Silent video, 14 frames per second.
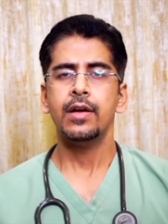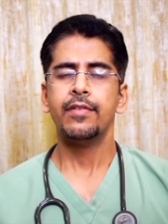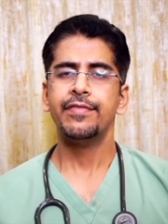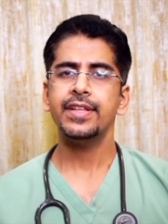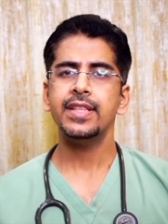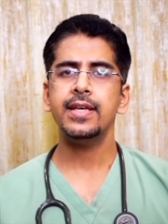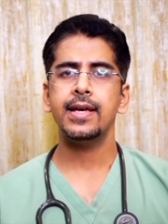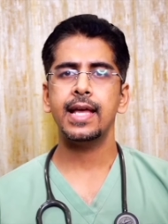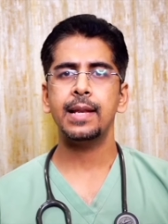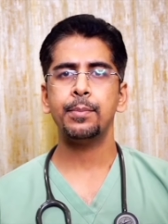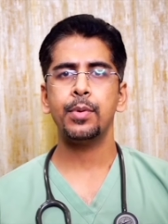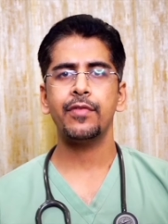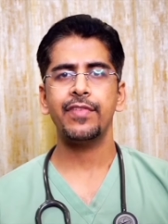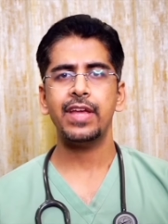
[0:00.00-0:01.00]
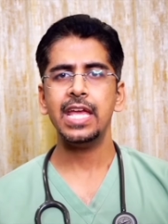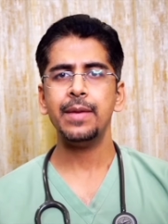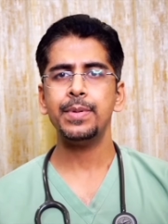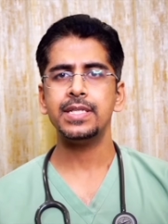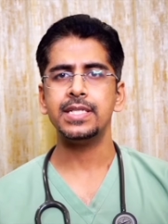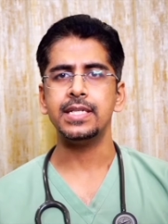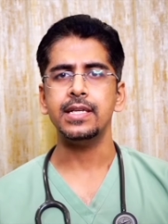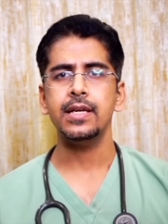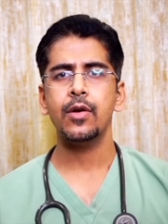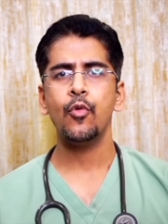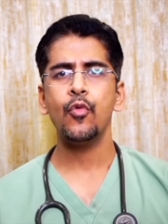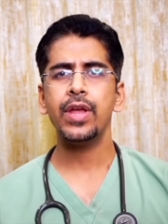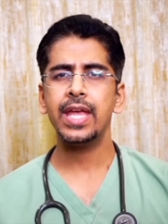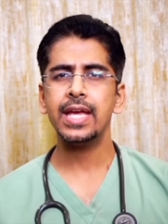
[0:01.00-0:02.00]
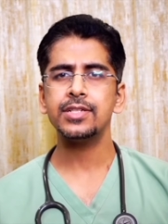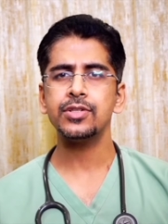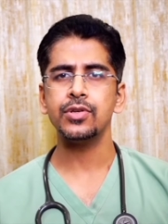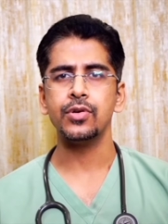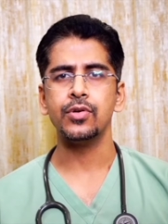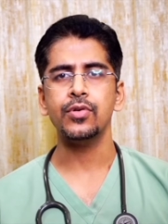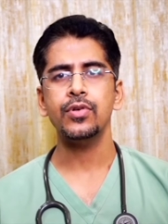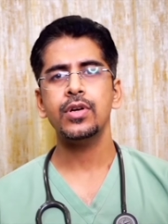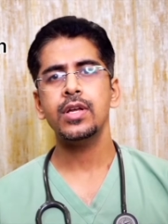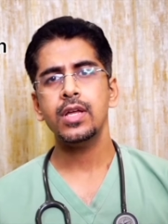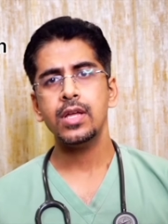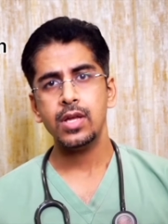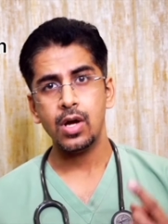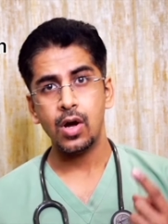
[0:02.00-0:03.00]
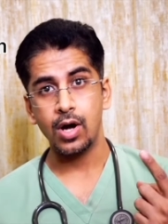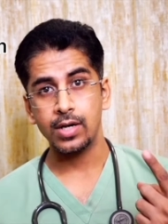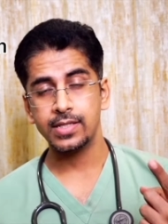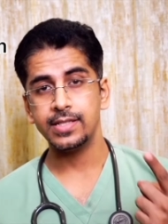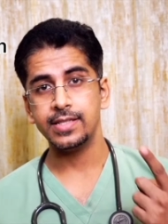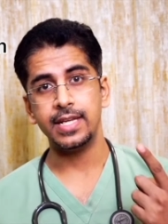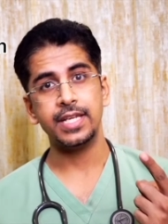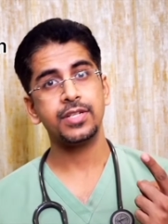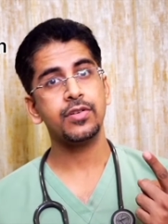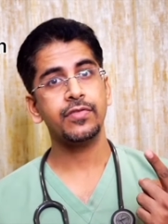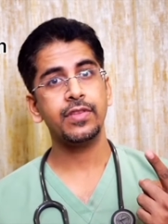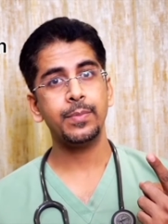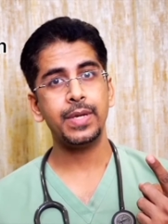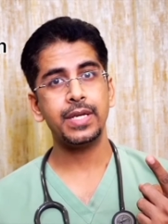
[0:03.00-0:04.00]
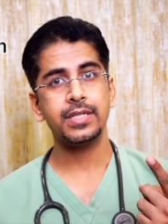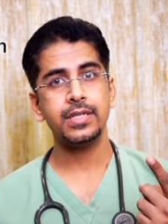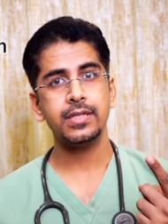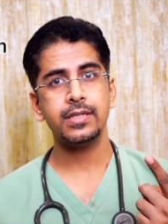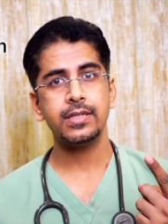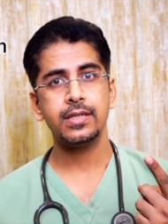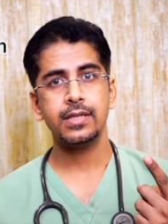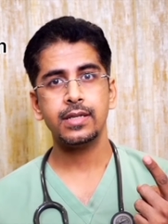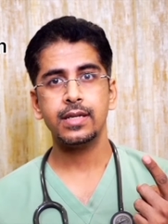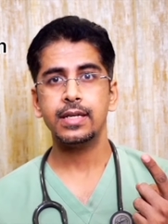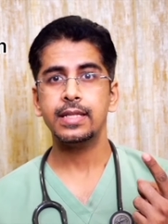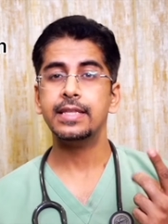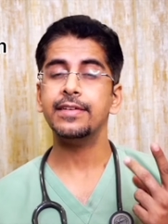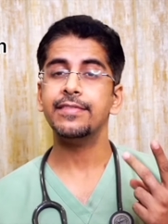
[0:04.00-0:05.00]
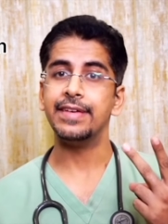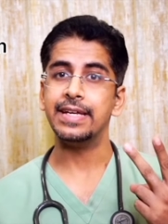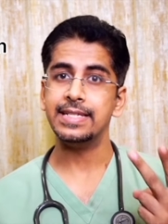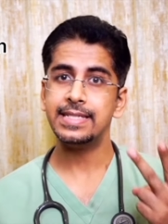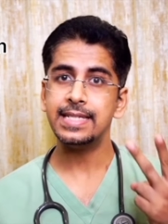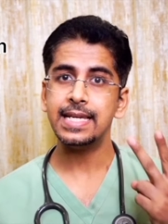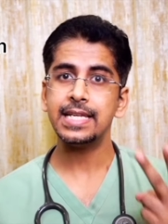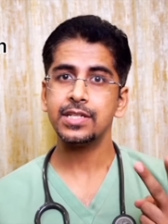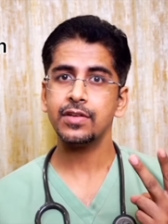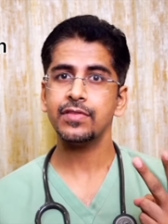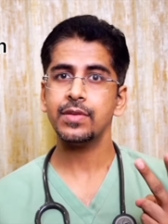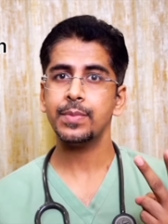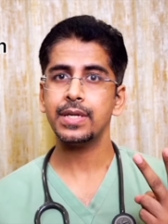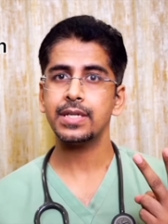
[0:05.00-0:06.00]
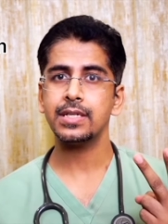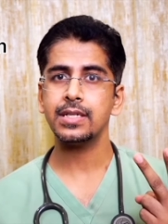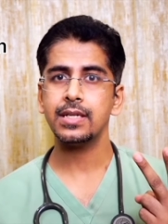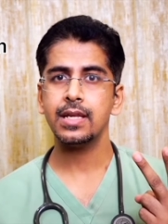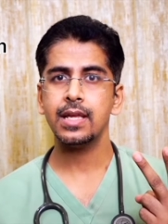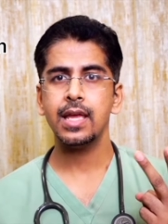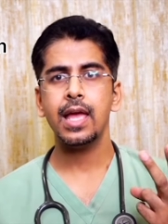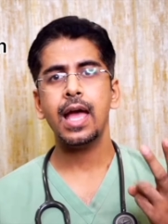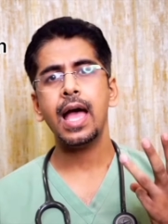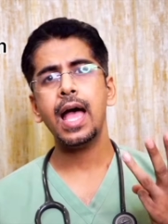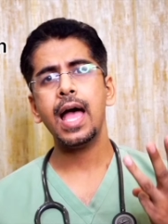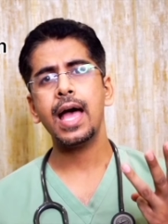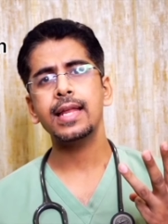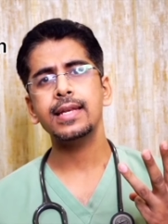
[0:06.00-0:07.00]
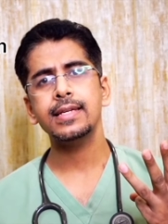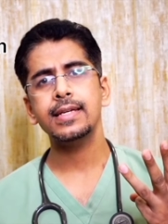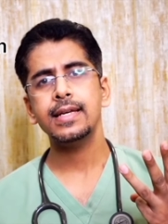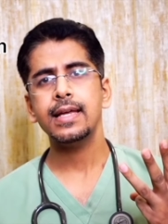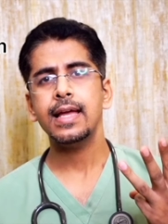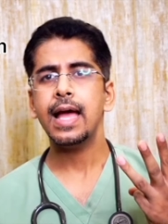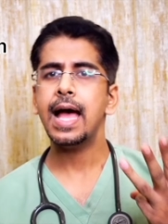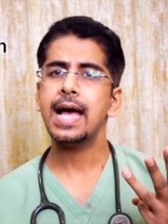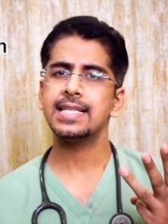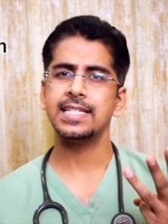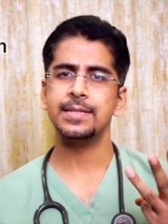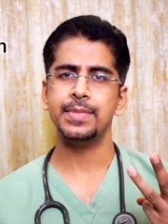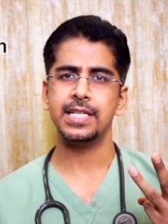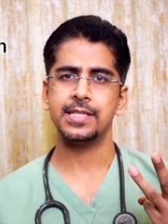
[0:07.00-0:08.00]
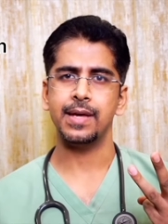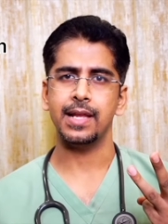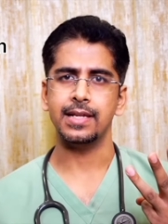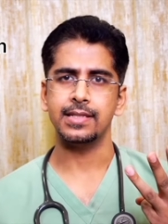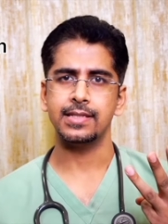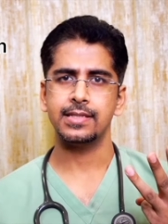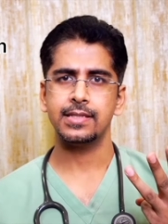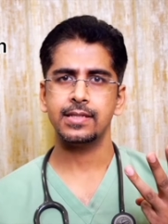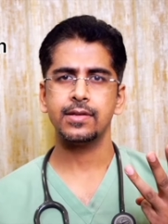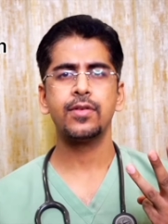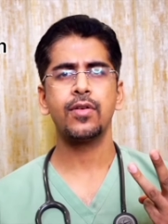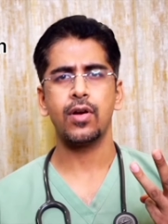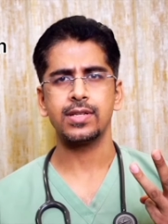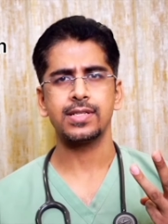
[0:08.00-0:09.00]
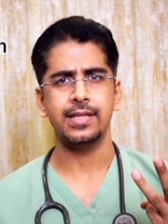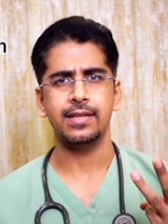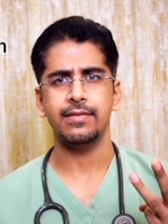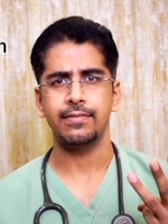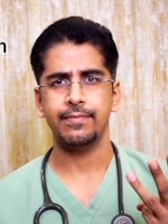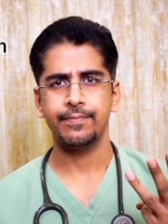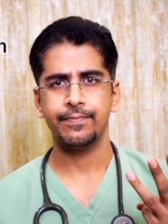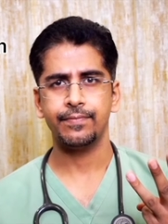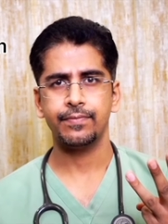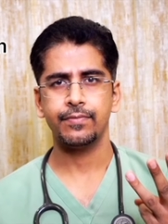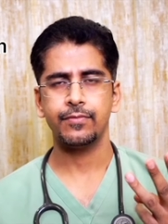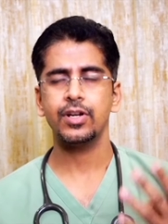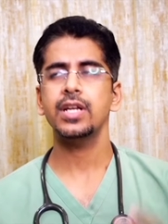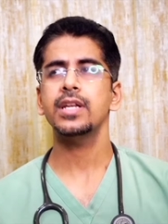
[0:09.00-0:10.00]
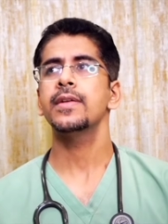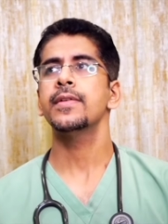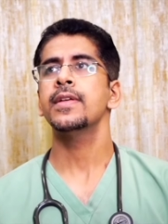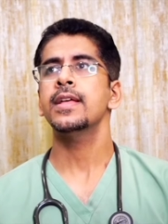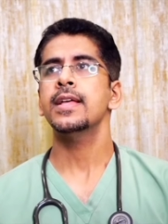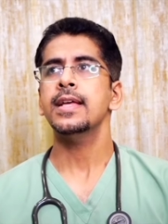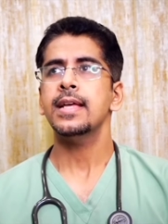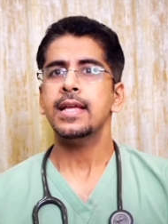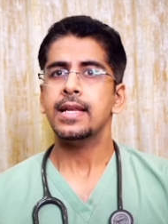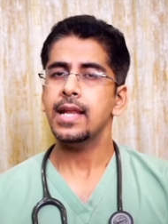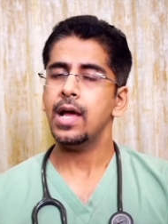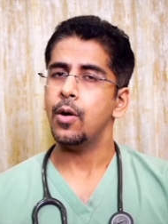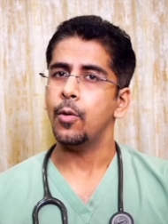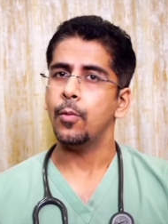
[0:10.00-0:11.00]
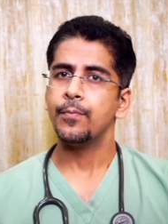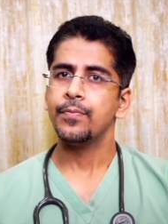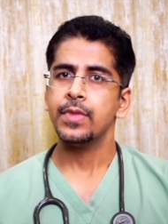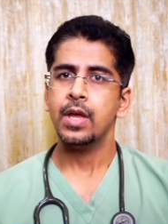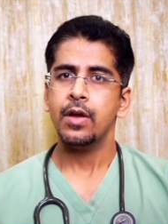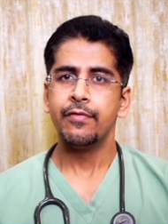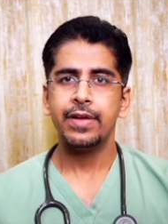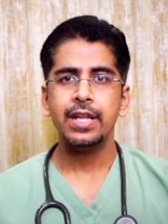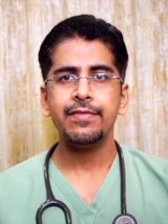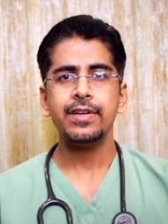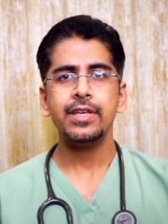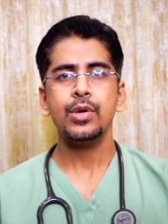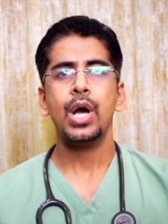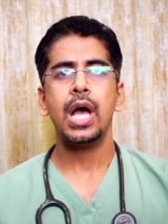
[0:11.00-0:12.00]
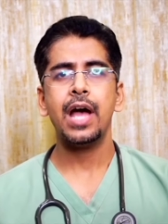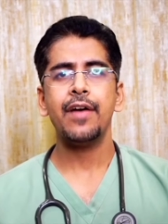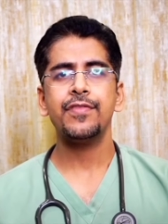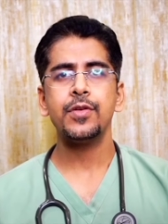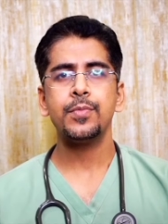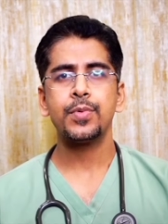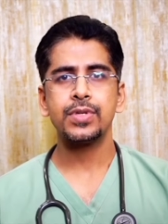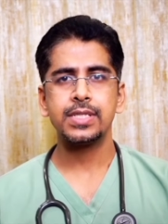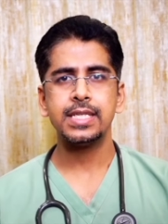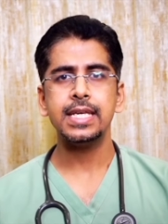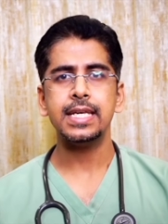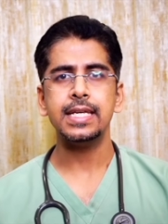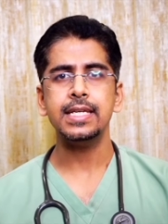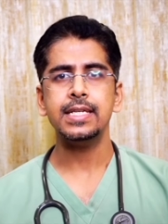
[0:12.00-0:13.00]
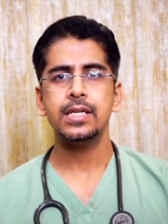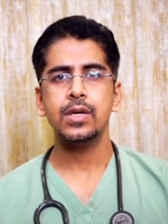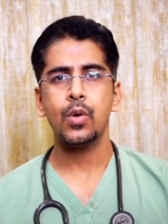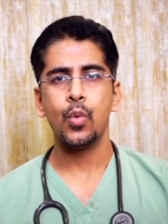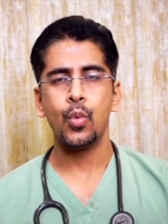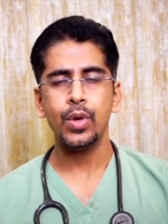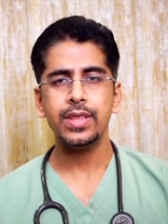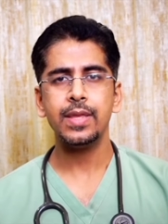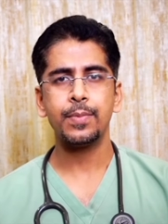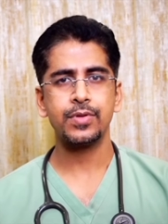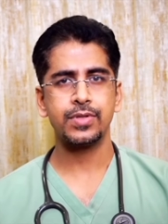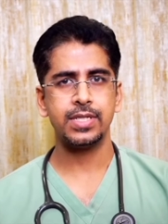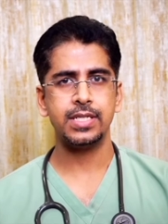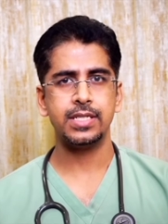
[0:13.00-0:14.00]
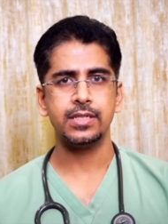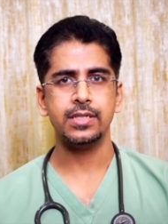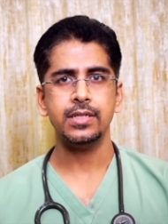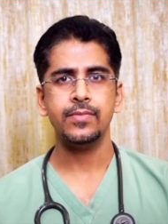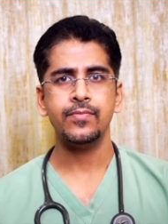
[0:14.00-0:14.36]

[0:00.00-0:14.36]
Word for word: With the help of ABG, we get to know oxygenation of the patient, the ventilation of the patient, and acid base balance grossly, right? Now, whenever you have to proceed with the procedure,